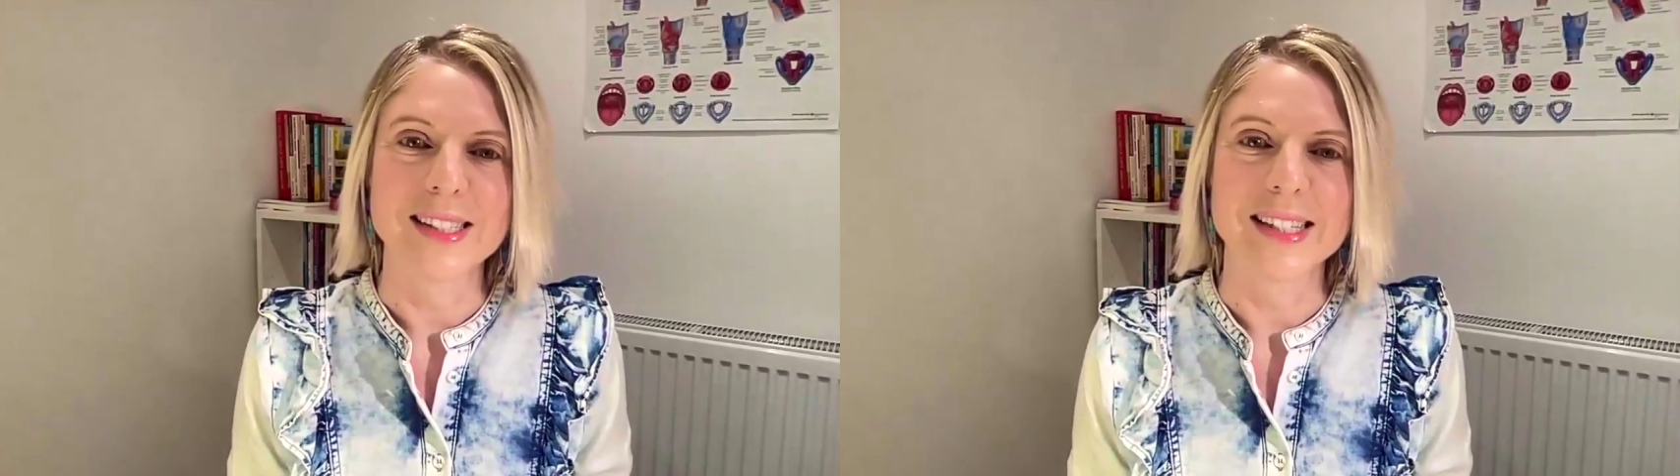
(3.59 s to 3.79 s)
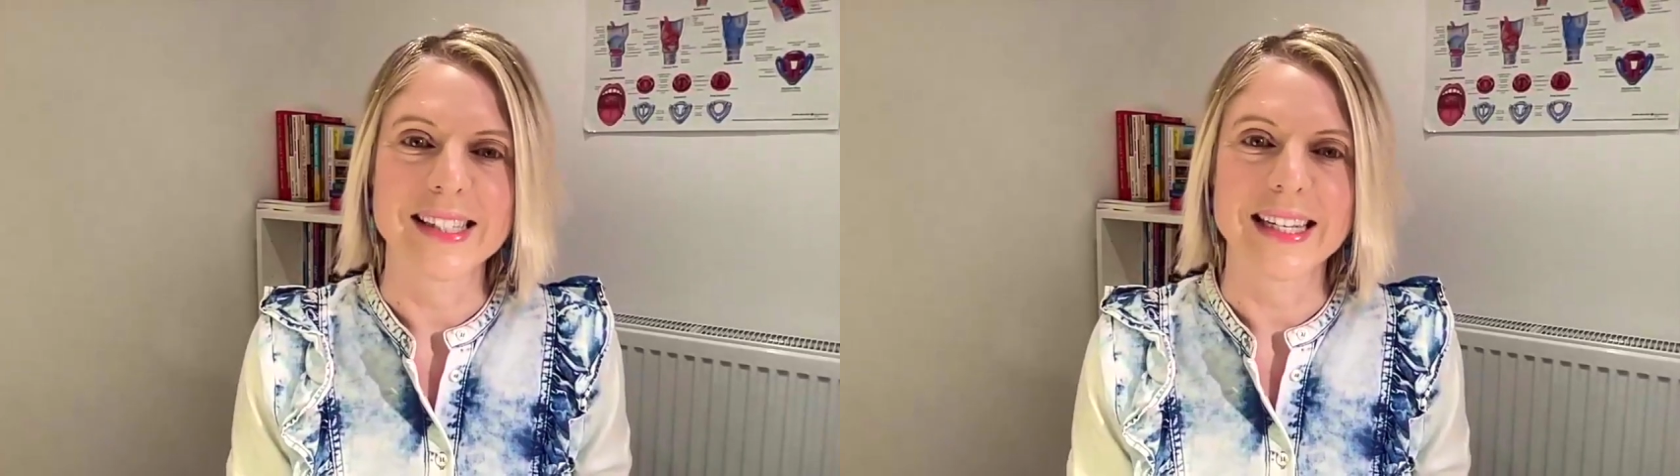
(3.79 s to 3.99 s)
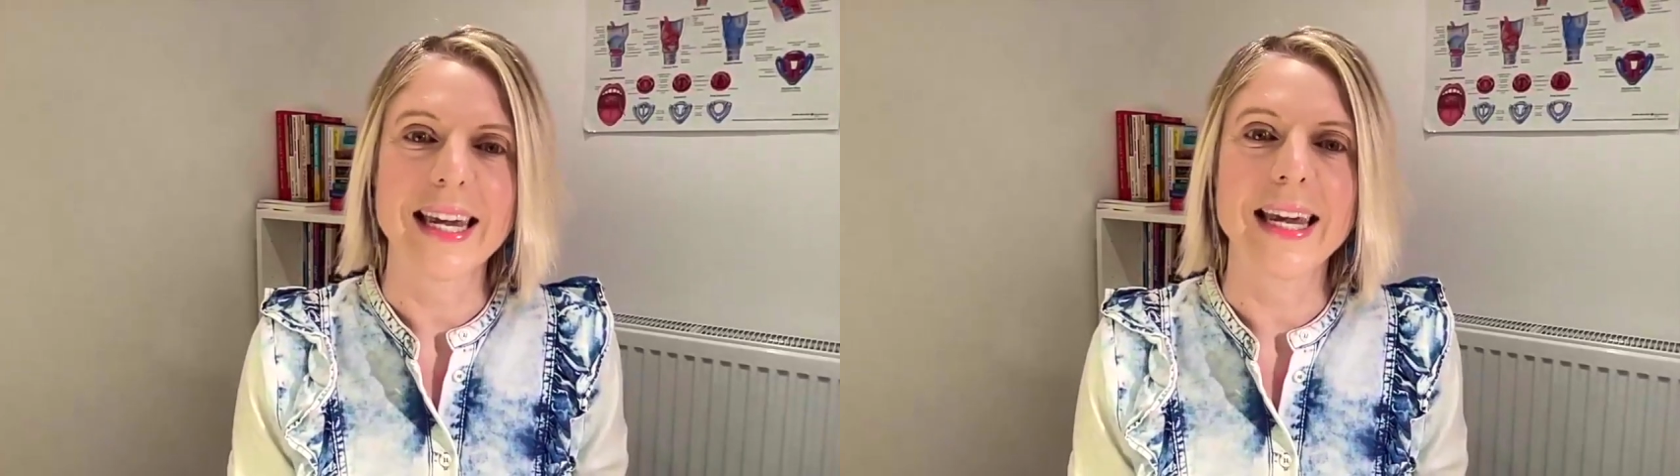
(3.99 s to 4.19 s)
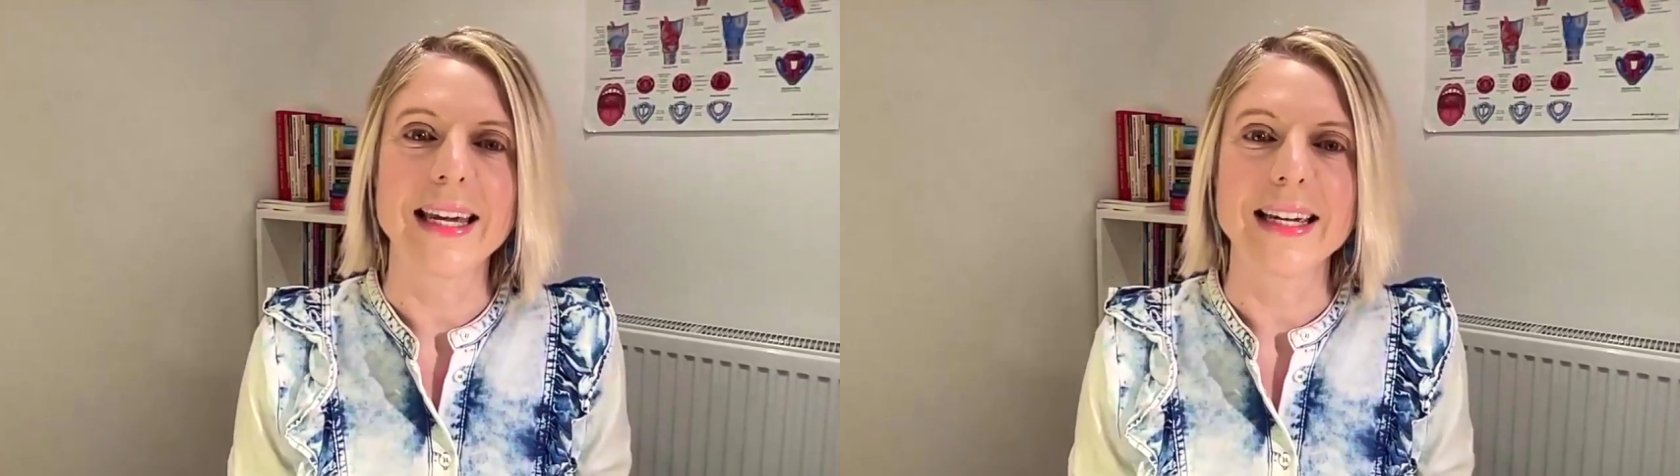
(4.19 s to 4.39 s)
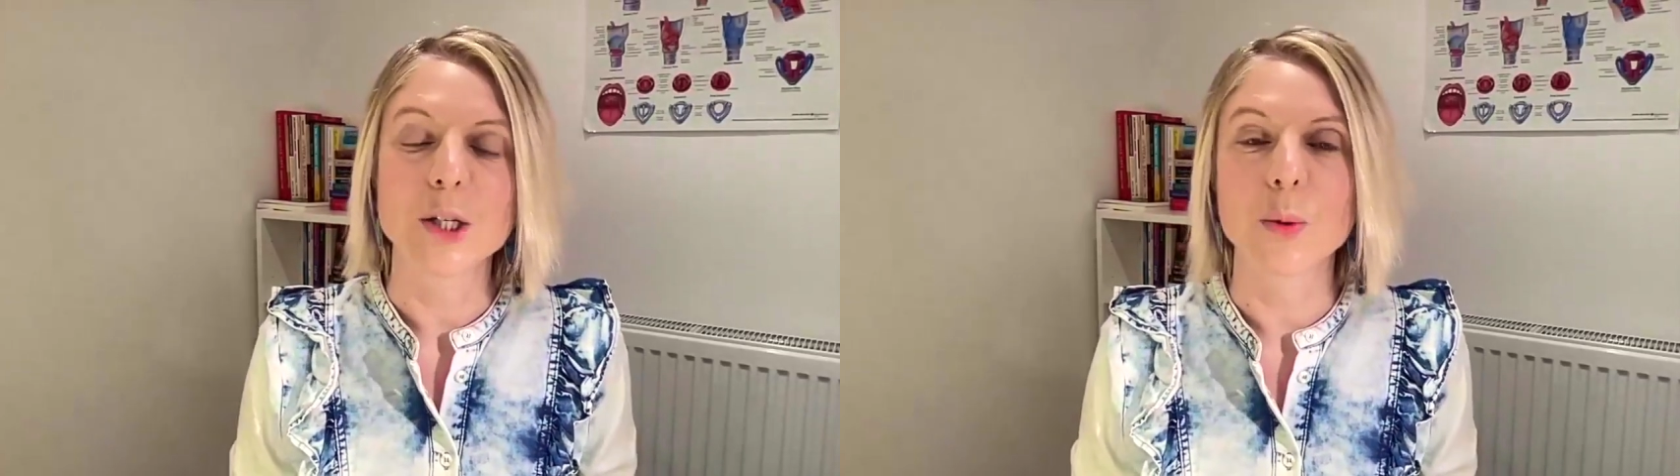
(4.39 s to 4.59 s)
is the
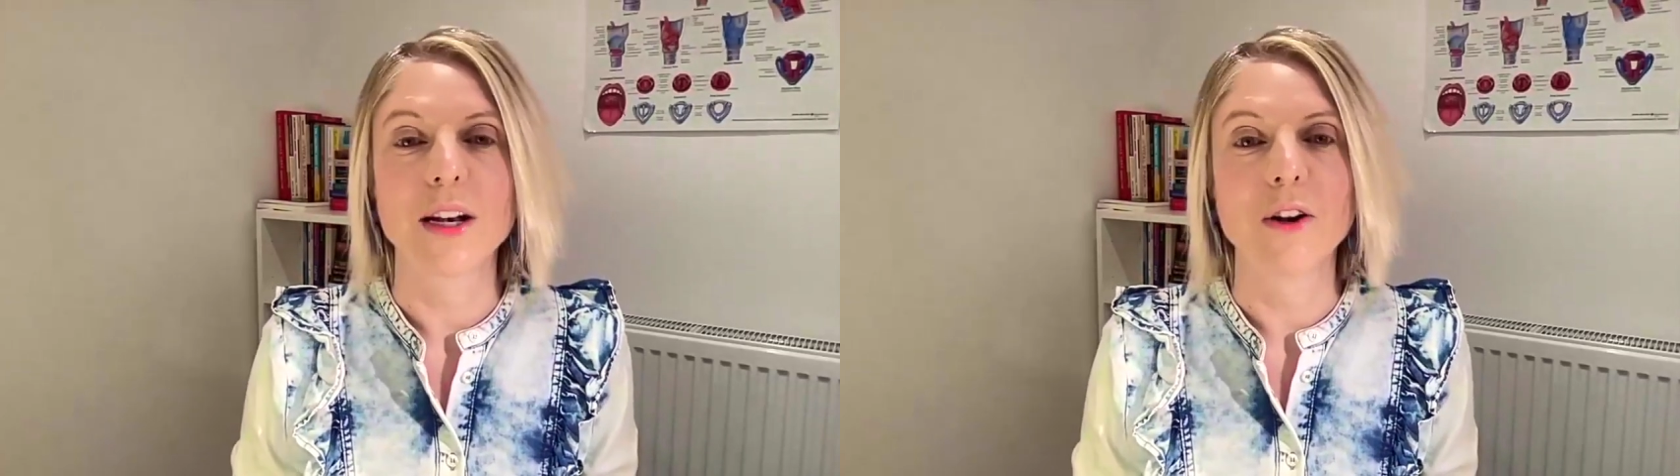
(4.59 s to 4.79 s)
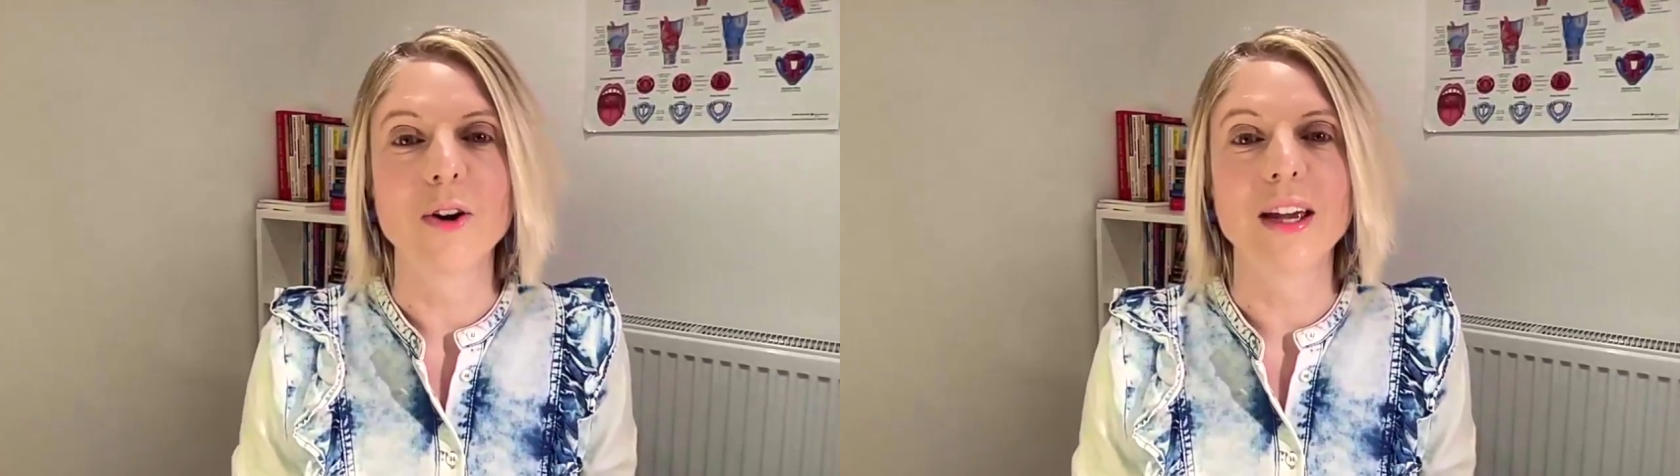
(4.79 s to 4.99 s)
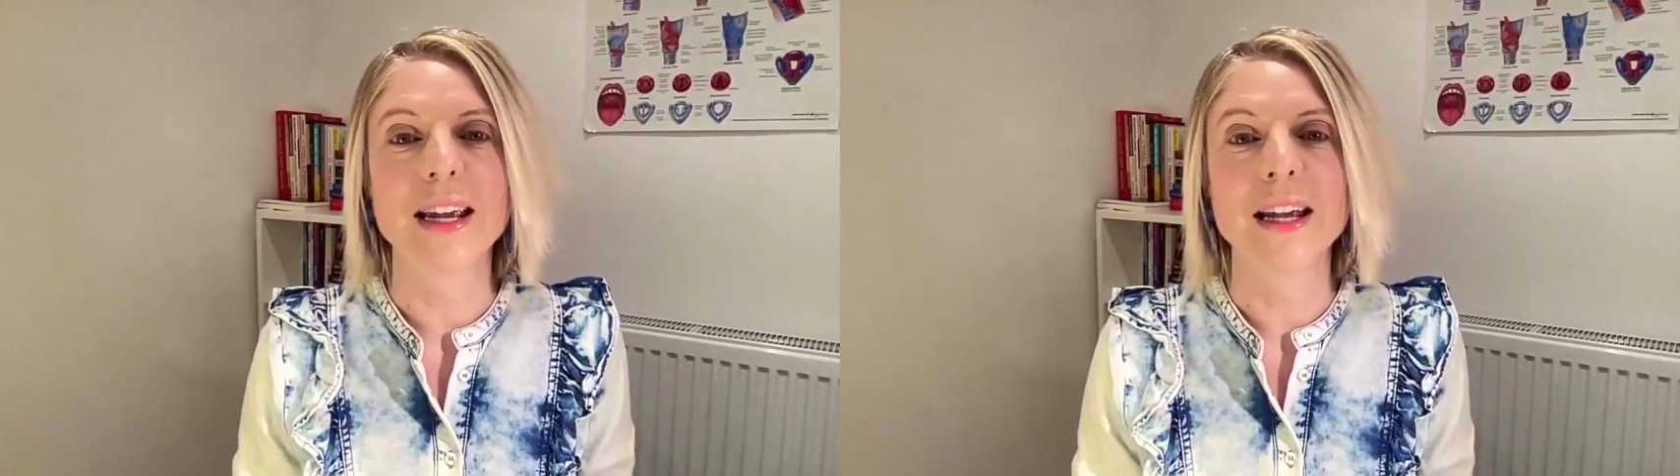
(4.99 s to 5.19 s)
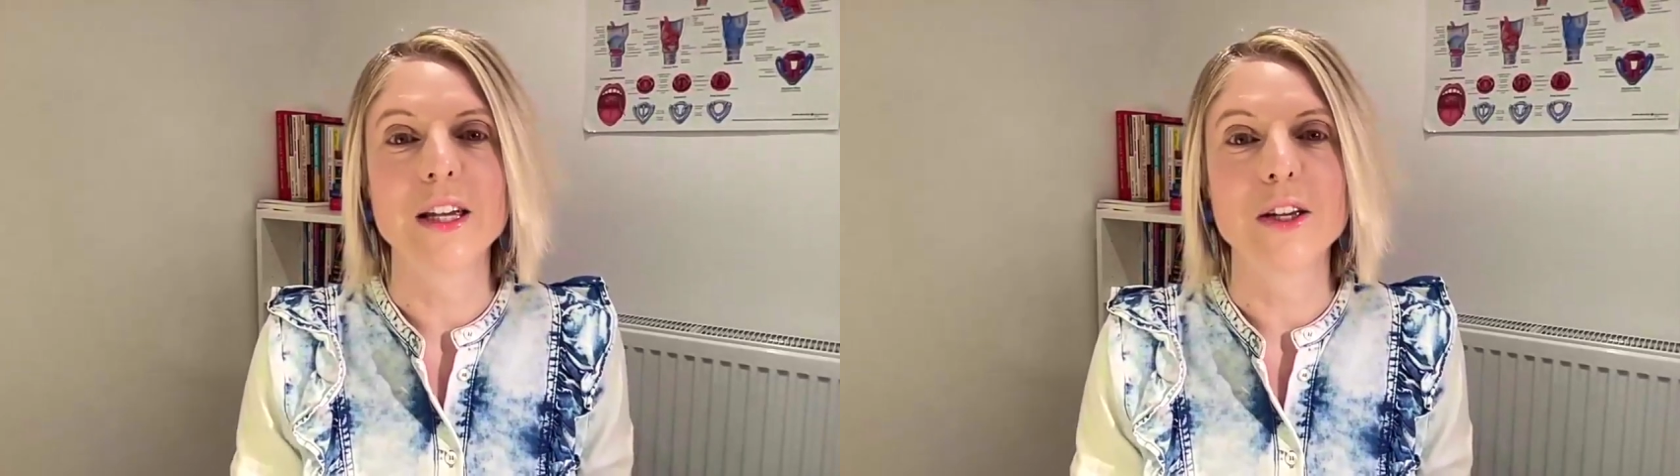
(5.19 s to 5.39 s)
key to unlocking